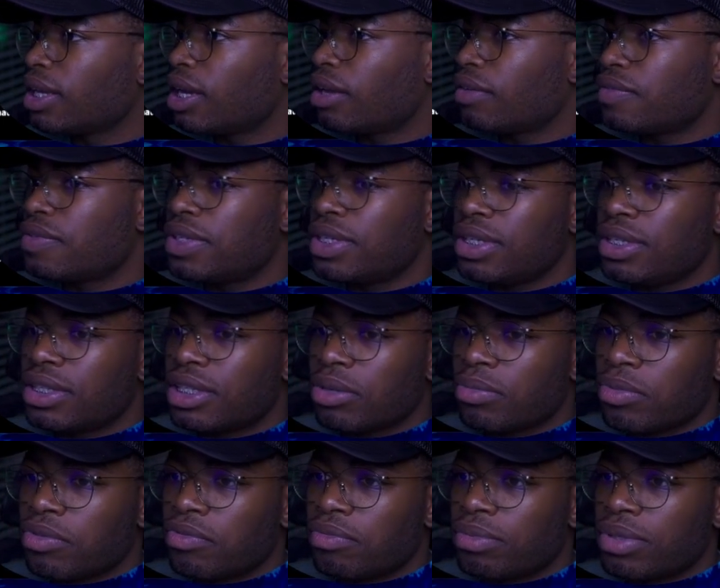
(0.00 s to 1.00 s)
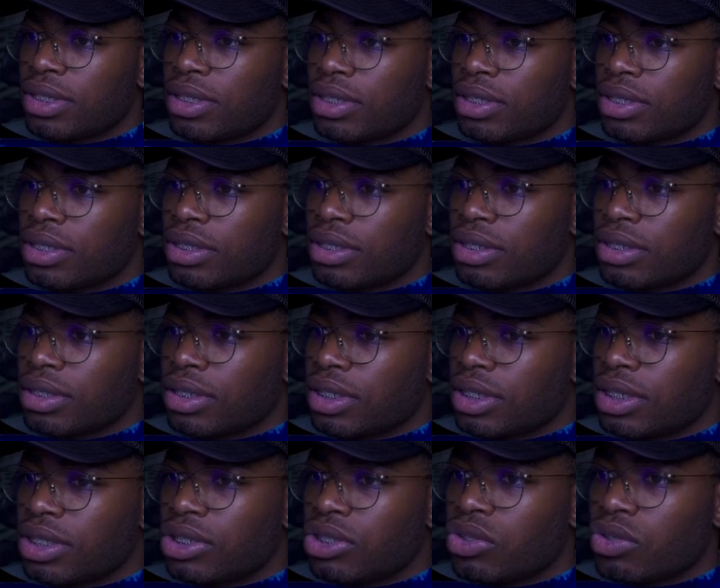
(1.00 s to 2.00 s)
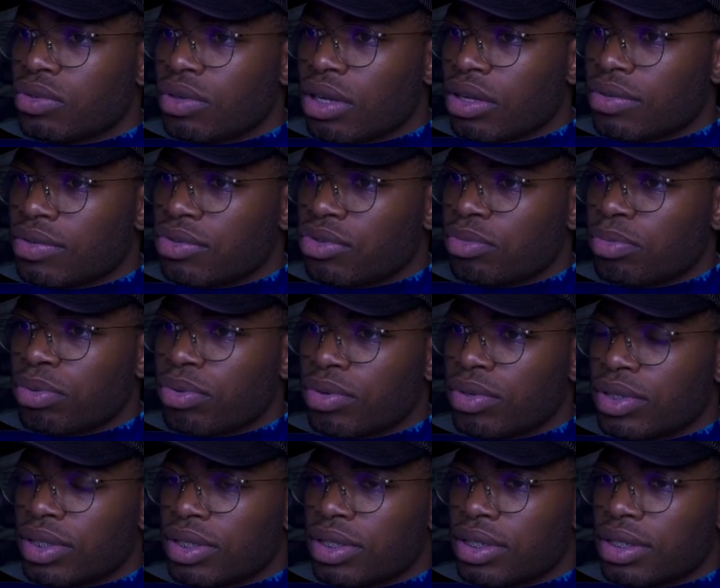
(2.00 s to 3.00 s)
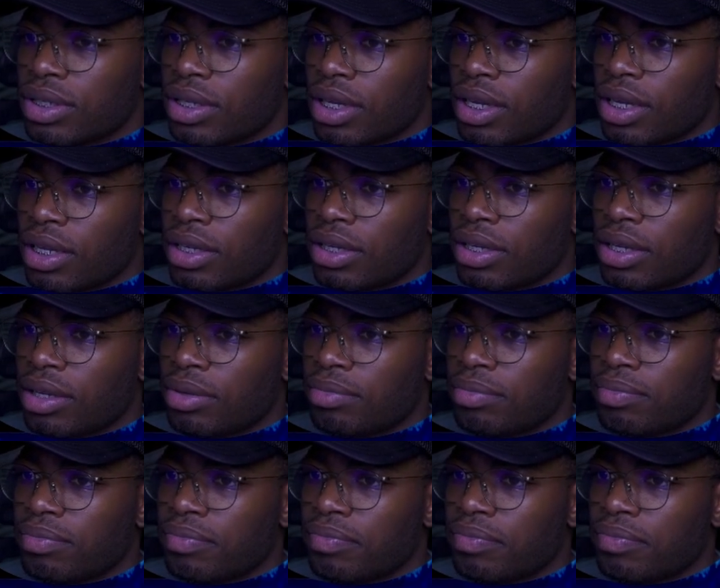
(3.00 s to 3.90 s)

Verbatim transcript: I've seen some of Mr. Joe Hell's reports and um,